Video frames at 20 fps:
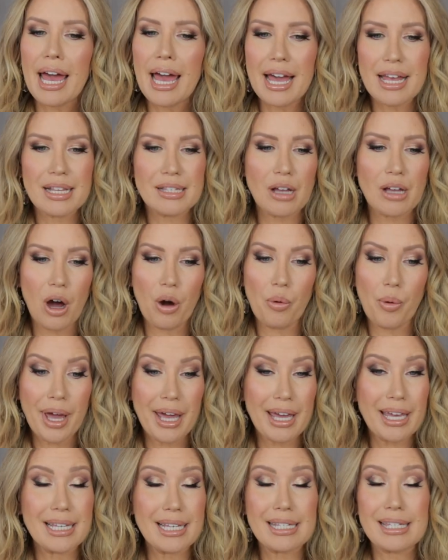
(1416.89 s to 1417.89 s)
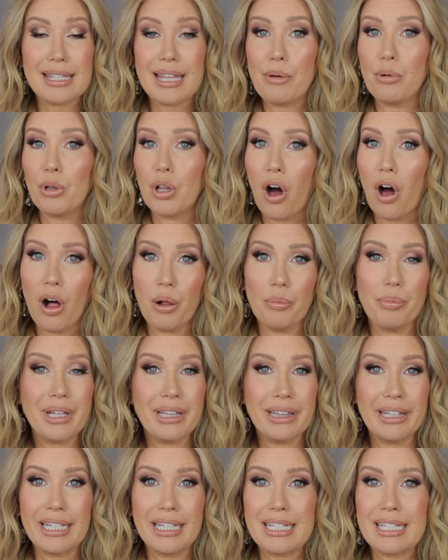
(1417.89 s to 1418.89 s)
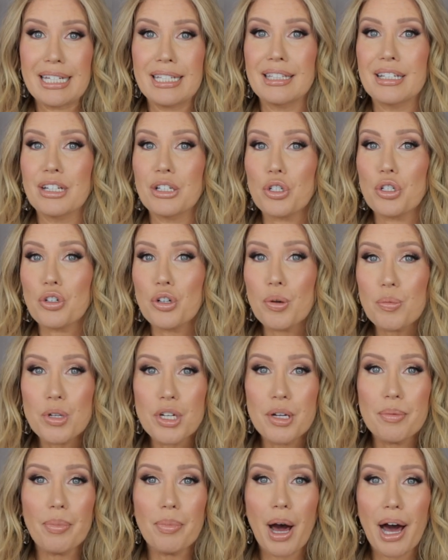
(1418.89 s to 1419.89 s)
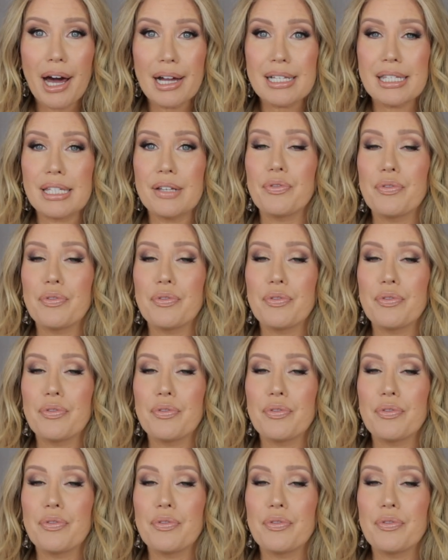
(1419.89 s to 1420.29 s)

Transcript: as always, they will all be linked in the description box.